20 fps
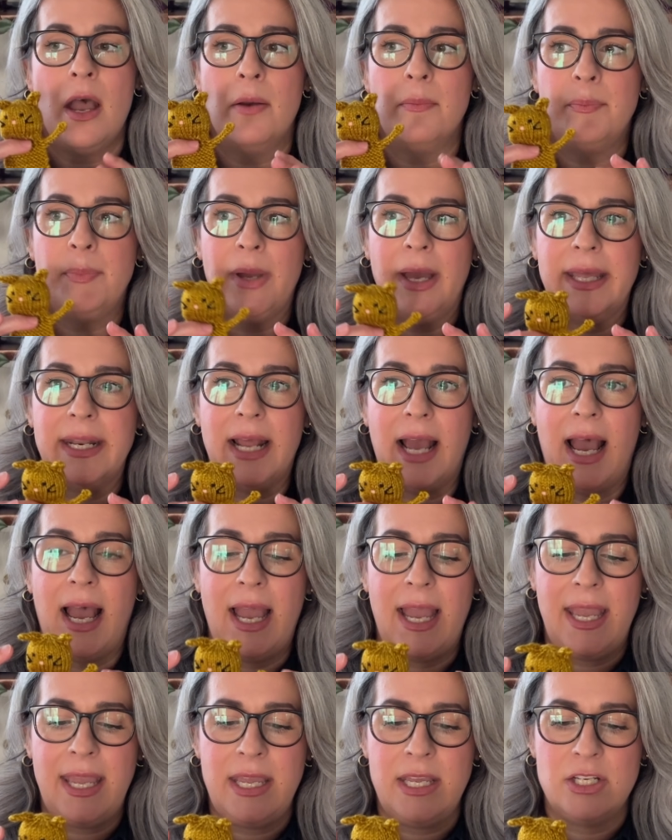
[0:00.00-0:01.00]
But
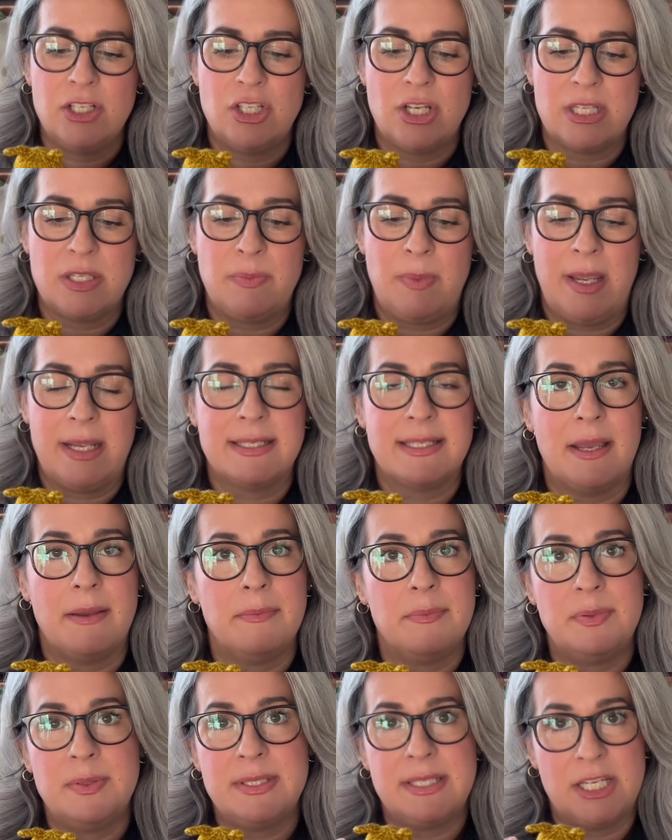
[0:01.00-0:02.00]
I just picked
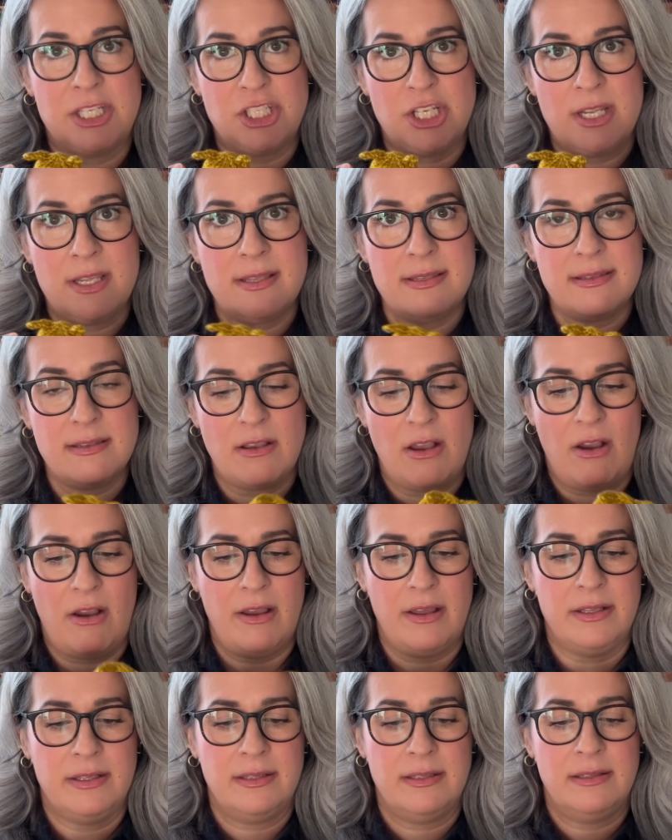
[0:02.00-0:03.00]
up stitches
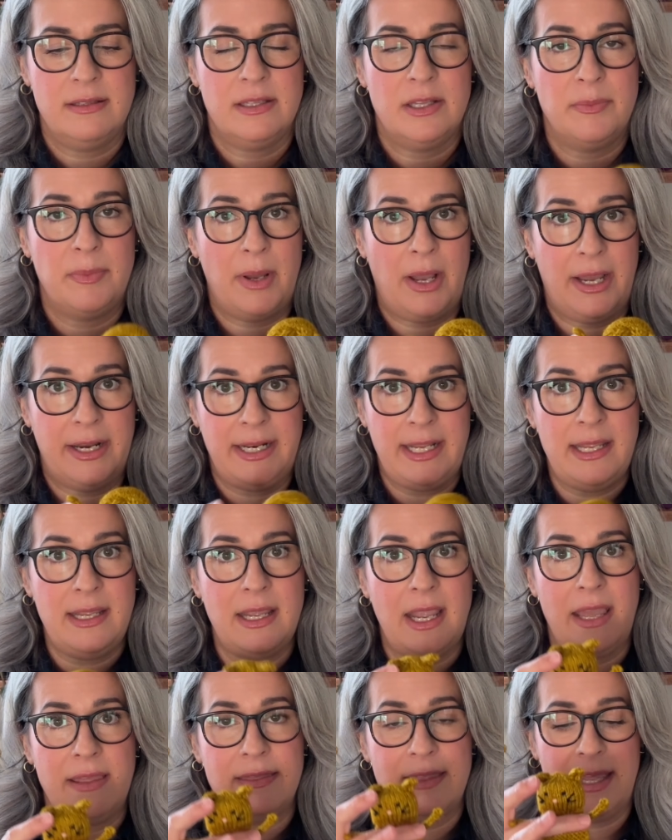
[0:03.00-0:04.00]
on the body
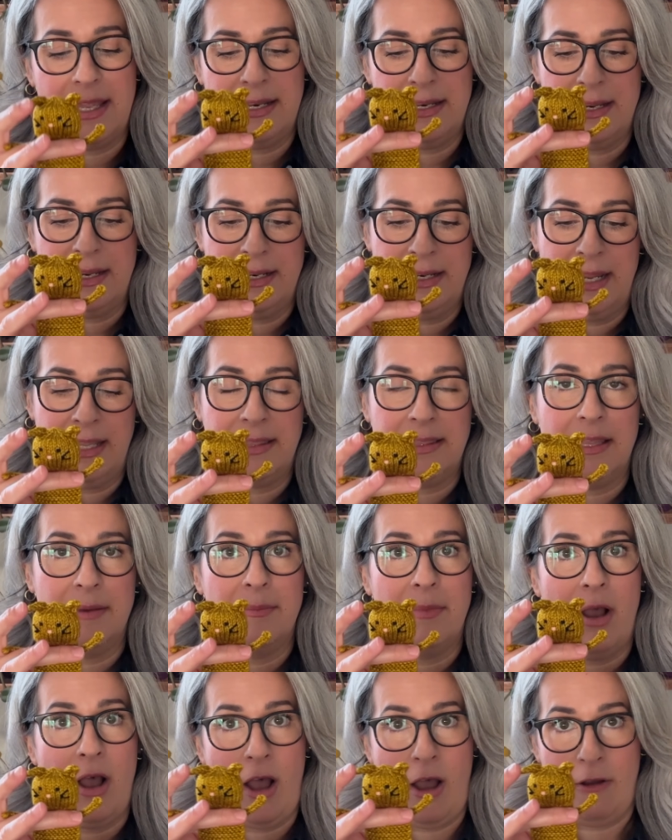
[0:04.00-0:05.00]
and then knit them
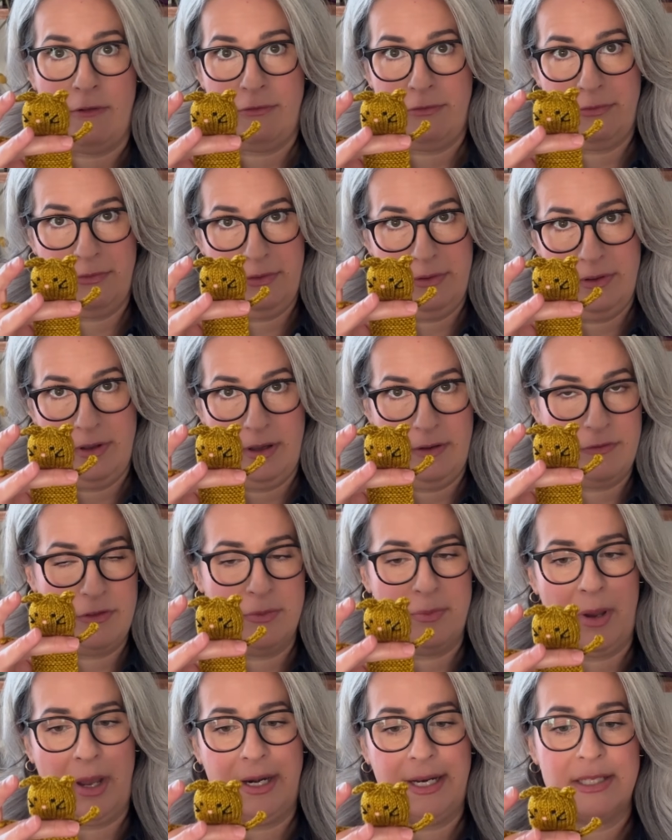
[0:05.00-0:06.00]
off of the
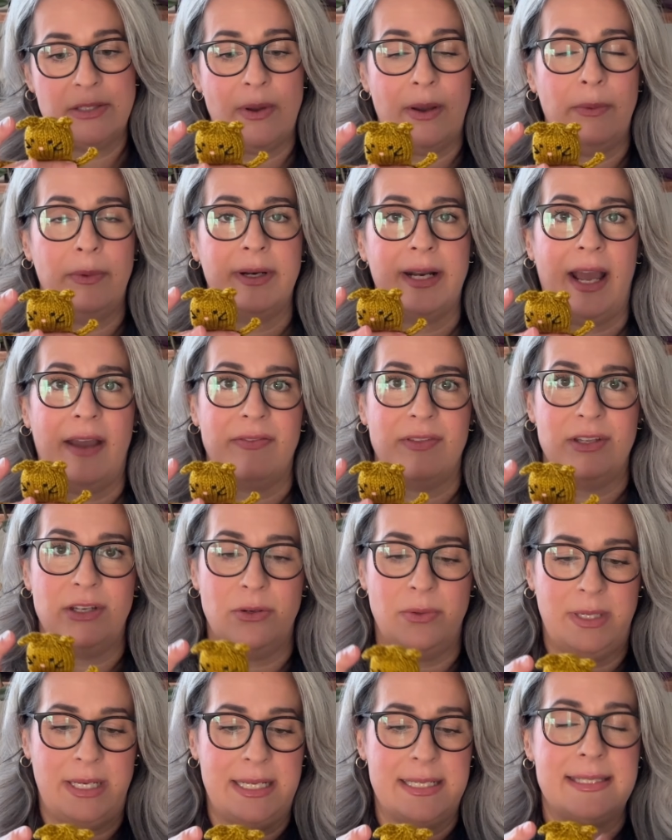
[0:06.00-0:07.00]
body, so I wouldn't have to do
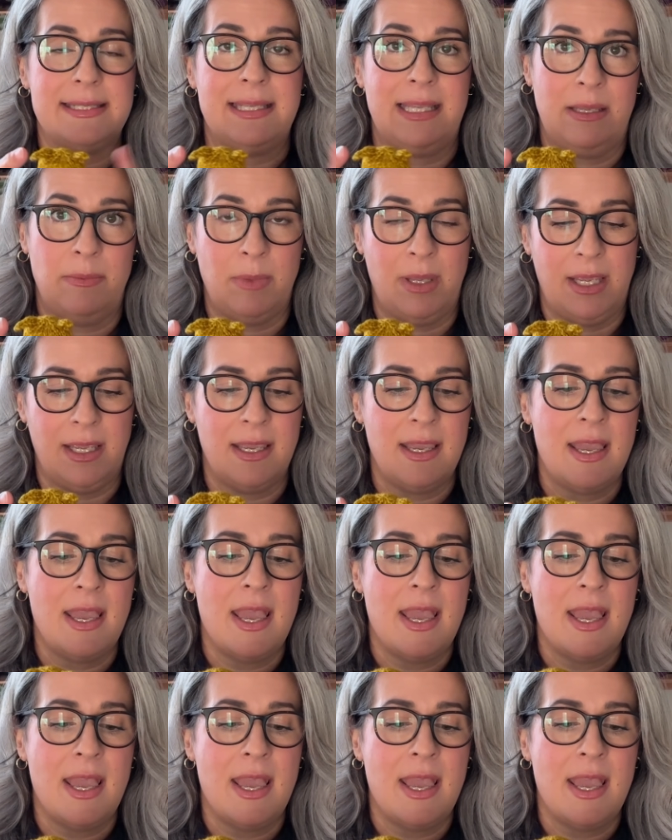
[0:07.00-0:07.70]
any seaming.